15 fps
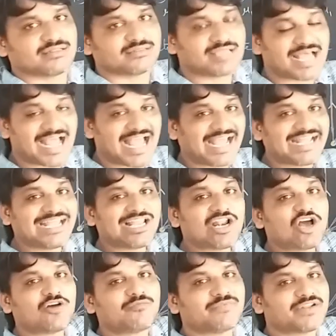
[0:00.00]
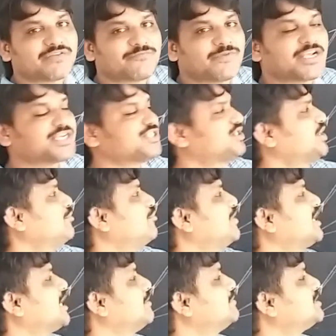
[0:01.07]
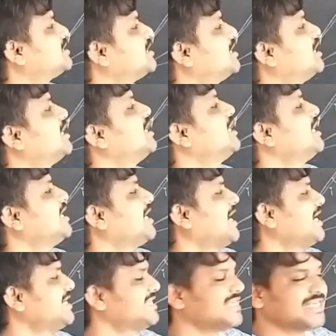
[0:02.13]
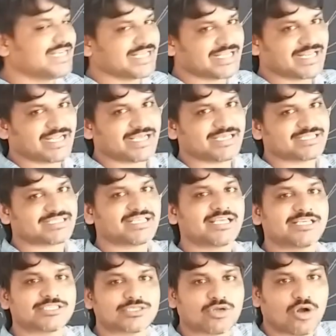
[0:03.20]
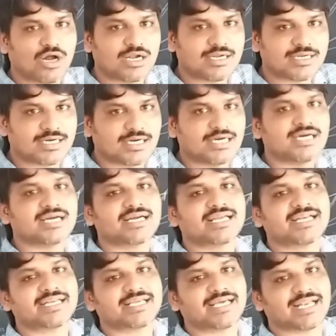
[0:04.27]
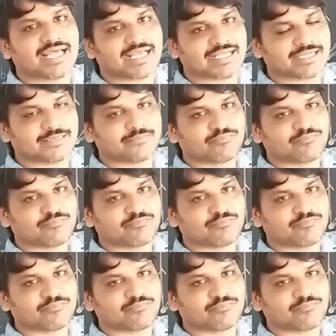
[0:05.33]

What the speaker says: the angle of refraction becomes 90 degrees, is called a critical angle.